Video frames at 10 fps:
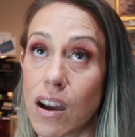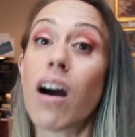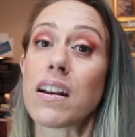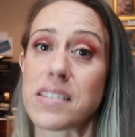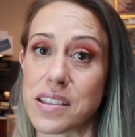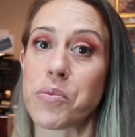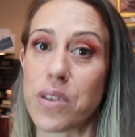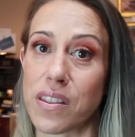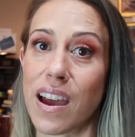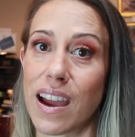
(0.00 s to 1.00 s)
honestly one
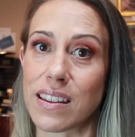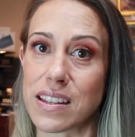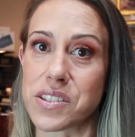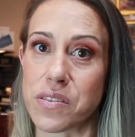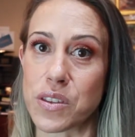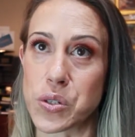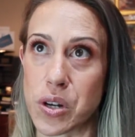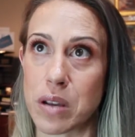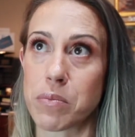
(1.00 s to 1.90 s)
of the highlights of the trip.